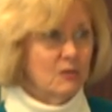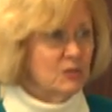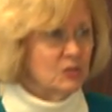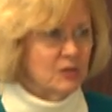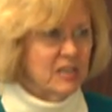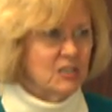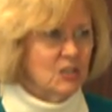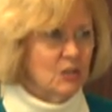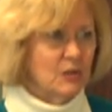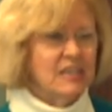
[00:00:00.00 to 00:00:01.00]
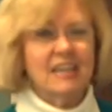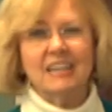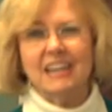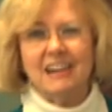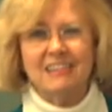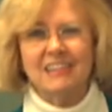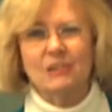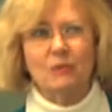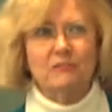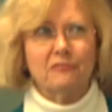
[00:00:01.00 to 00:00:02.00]
on the street too. And again, in our
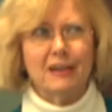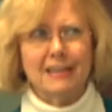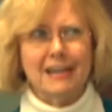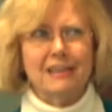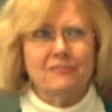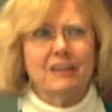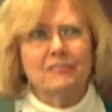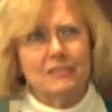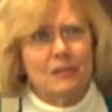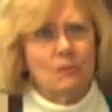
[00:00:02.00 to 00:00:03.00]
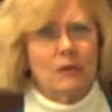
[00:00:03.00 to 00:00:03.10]
clinic, we're frontline for everything